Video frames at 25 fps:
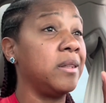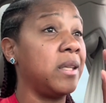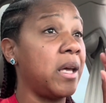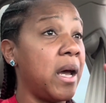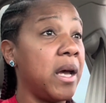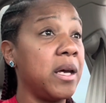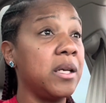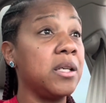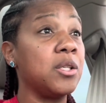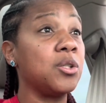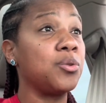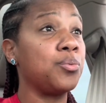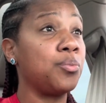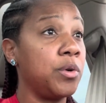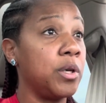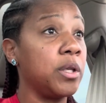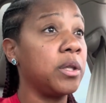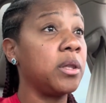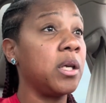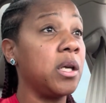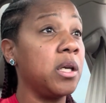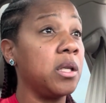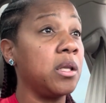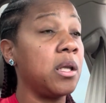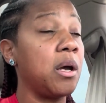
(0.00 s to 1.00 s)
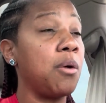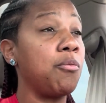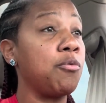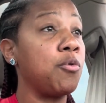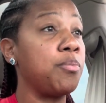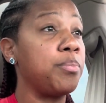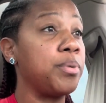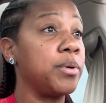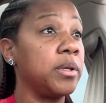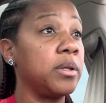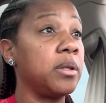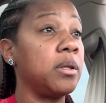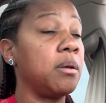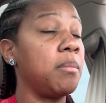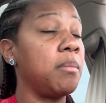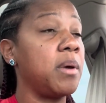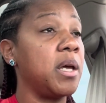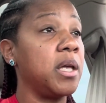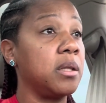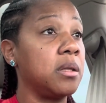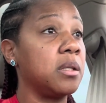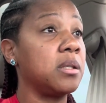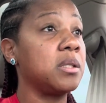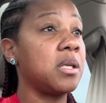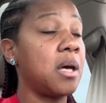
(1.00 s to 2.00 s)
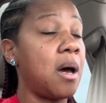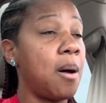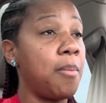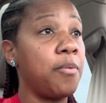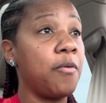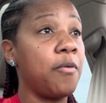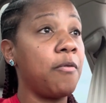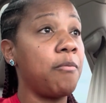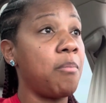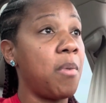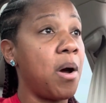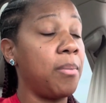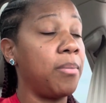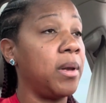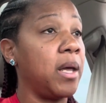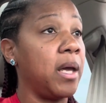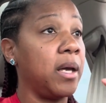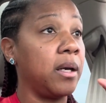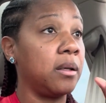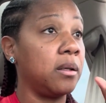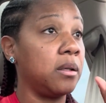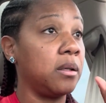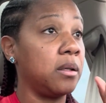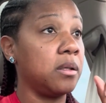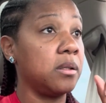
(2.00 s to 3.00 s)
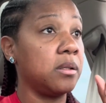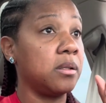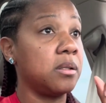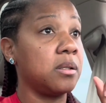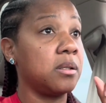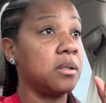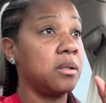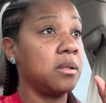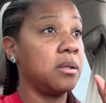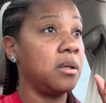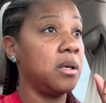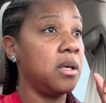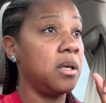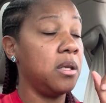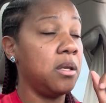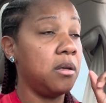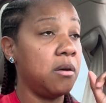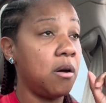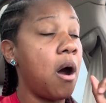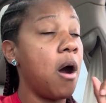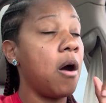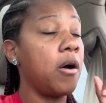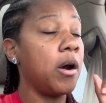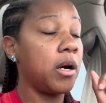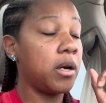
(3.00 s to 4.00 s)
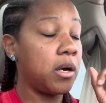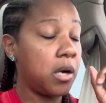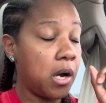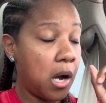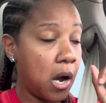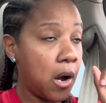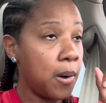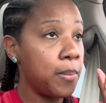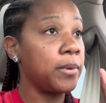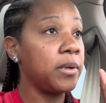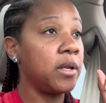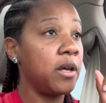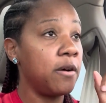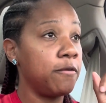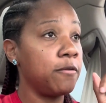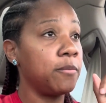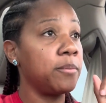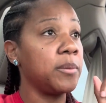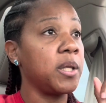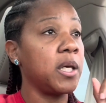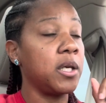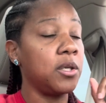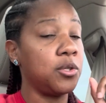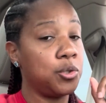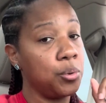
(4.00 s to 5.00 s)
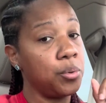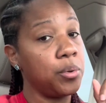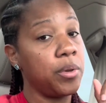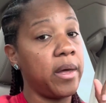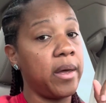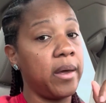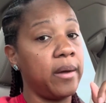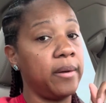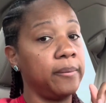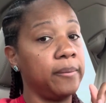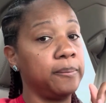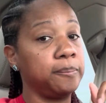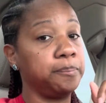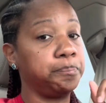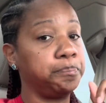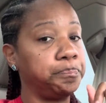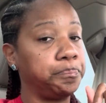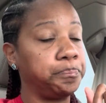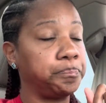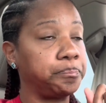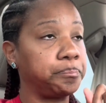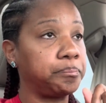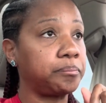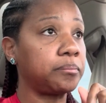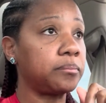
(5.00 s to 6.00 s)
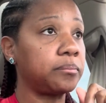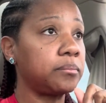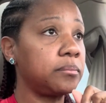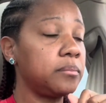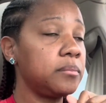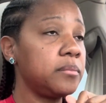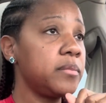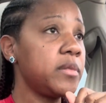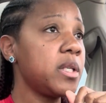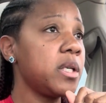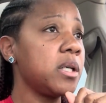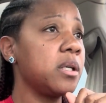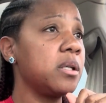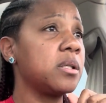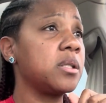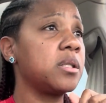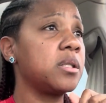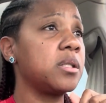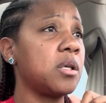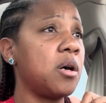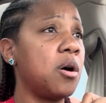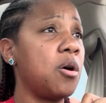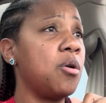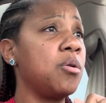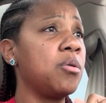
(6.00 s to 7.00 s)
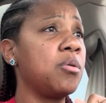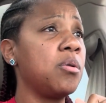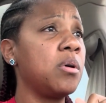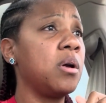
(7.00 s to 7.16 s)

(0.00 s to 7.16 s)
that is one thing that will put them at the top of my blacklist. And there are a couple of them that do that. So